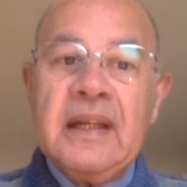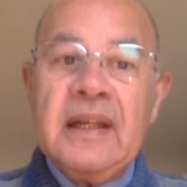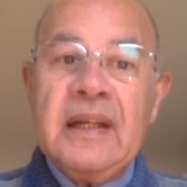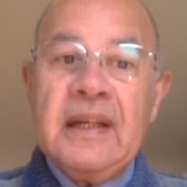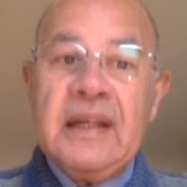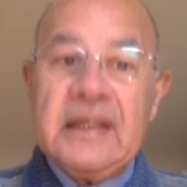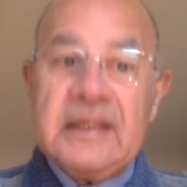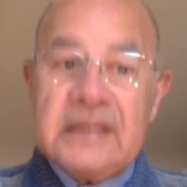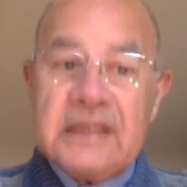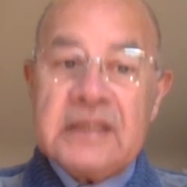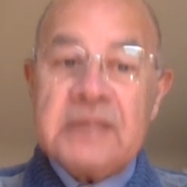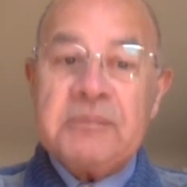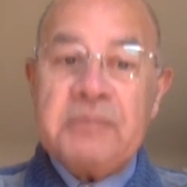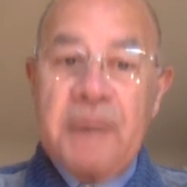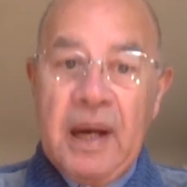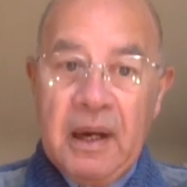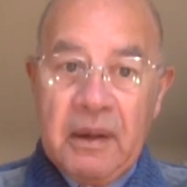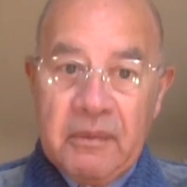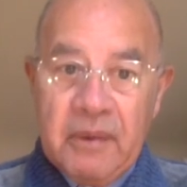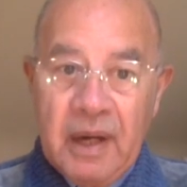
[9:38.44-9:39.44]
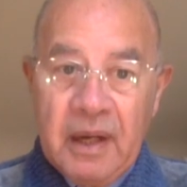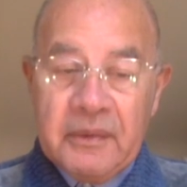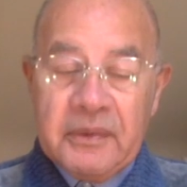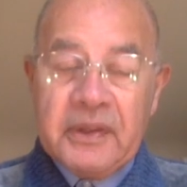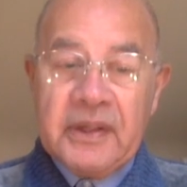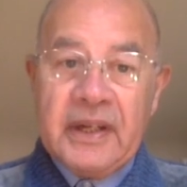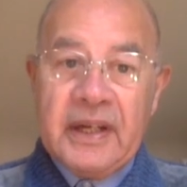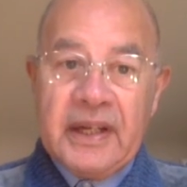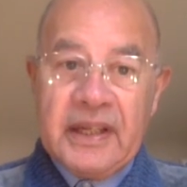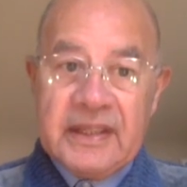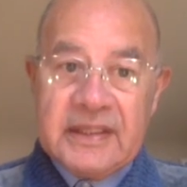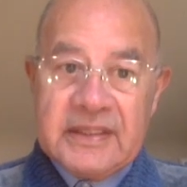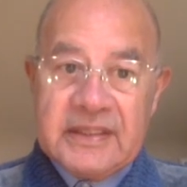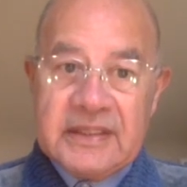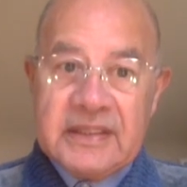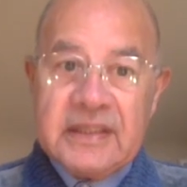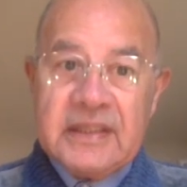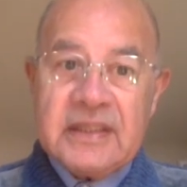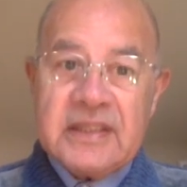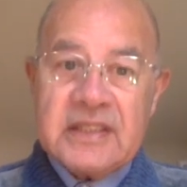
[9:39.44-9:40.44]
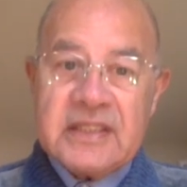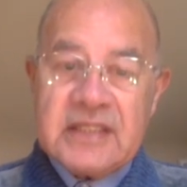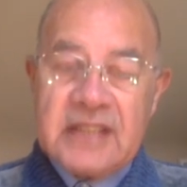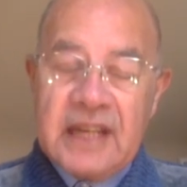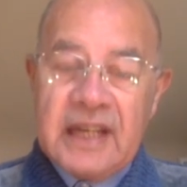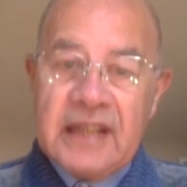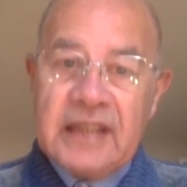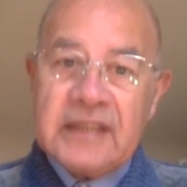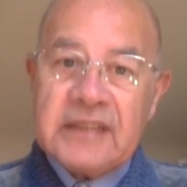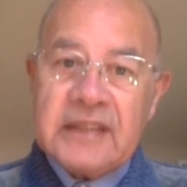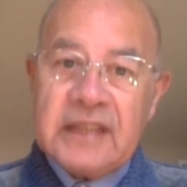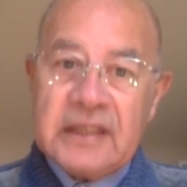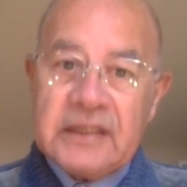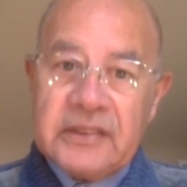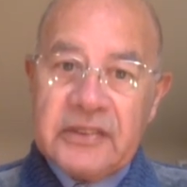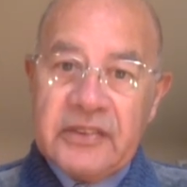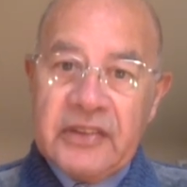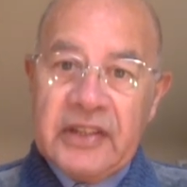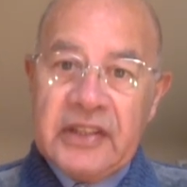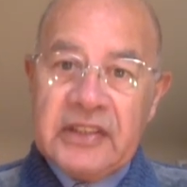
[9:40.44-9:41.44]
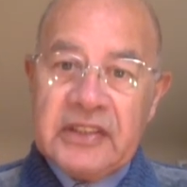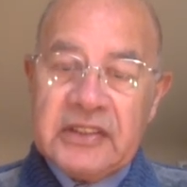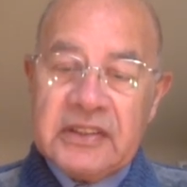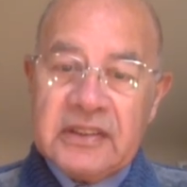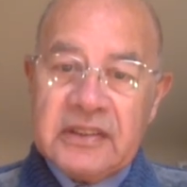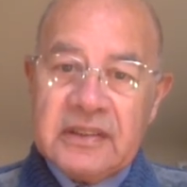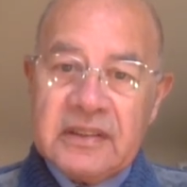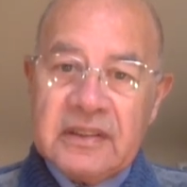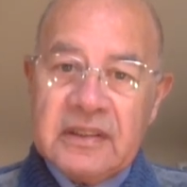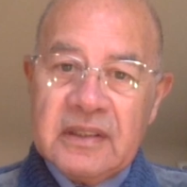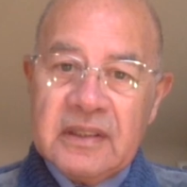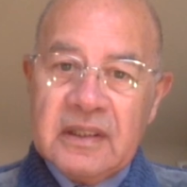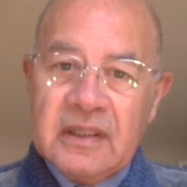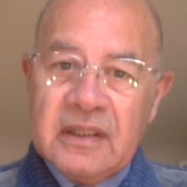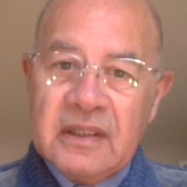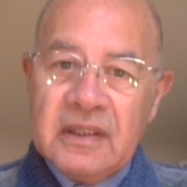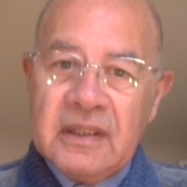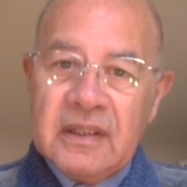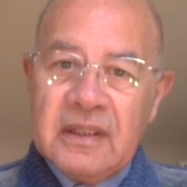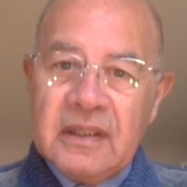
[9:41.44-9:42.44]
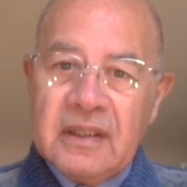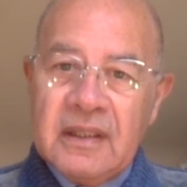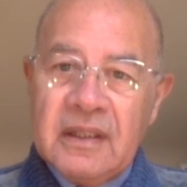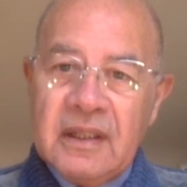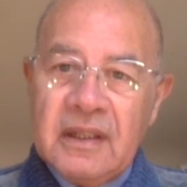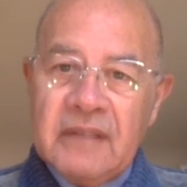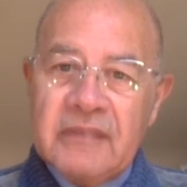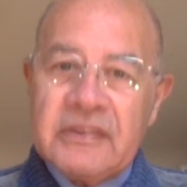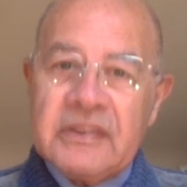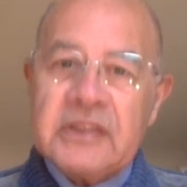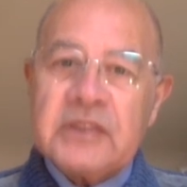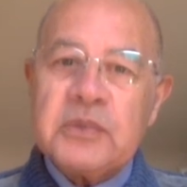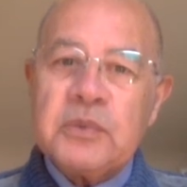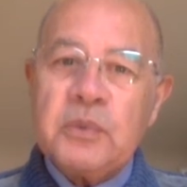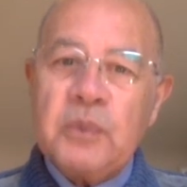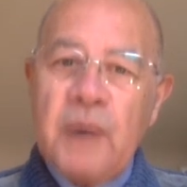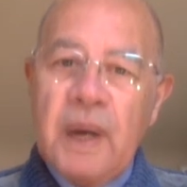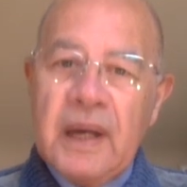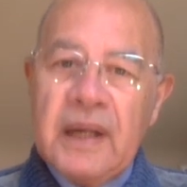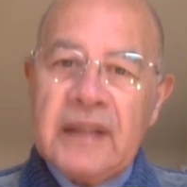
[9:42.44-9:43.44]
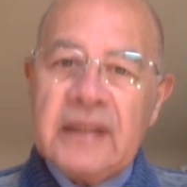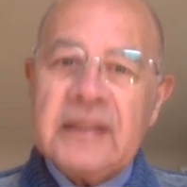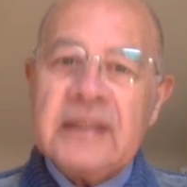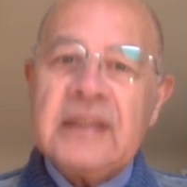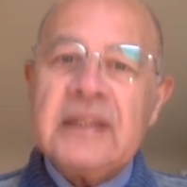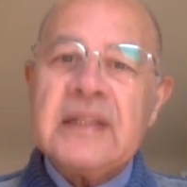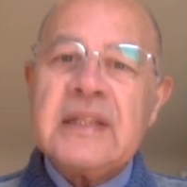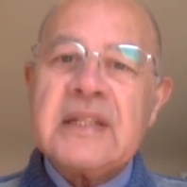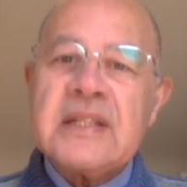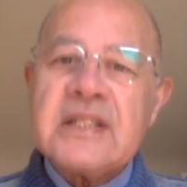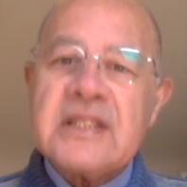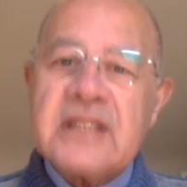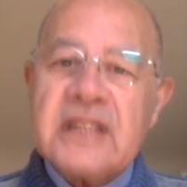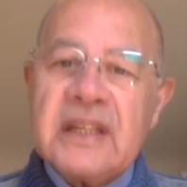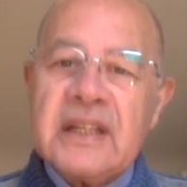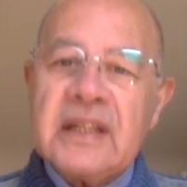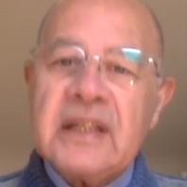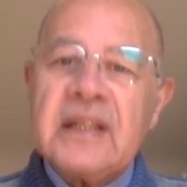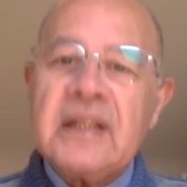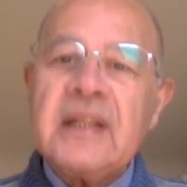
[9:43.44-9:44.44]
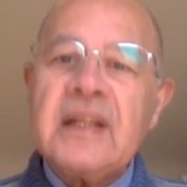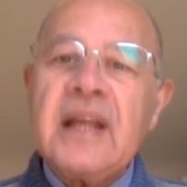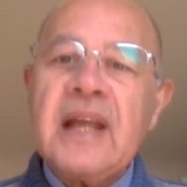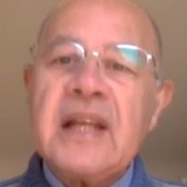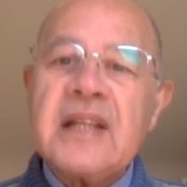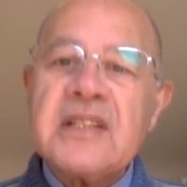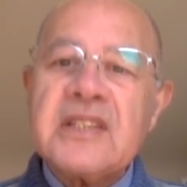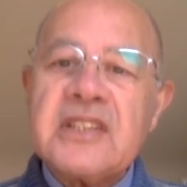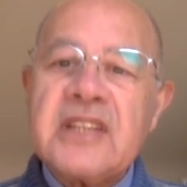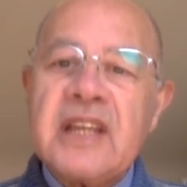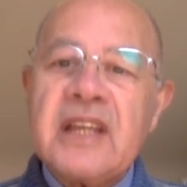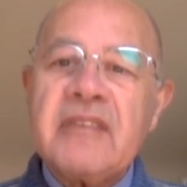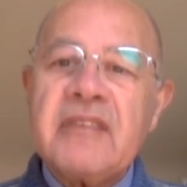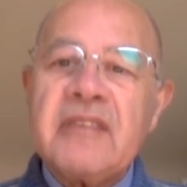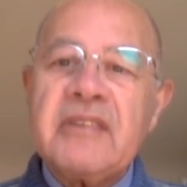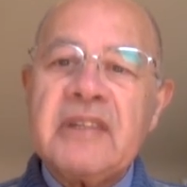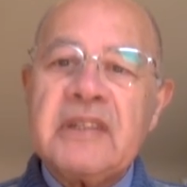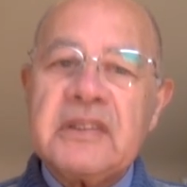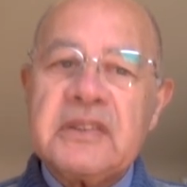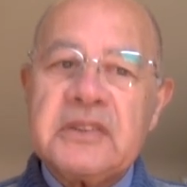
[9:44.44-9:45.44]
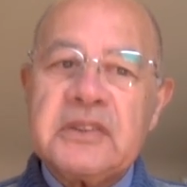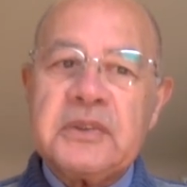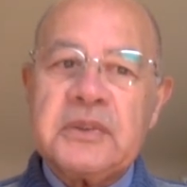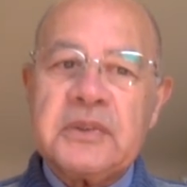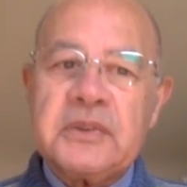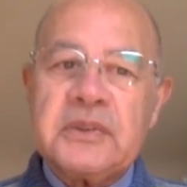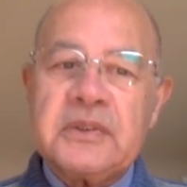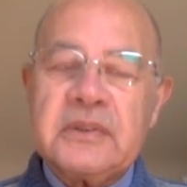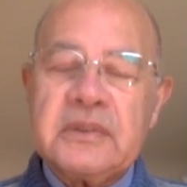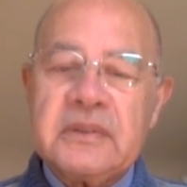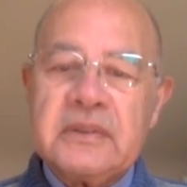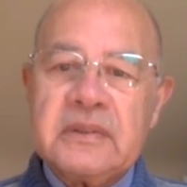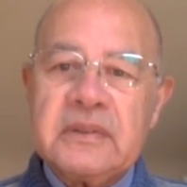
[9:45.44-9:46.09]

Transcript: Let us bow our heads in silent adoration of this one single and saving truth.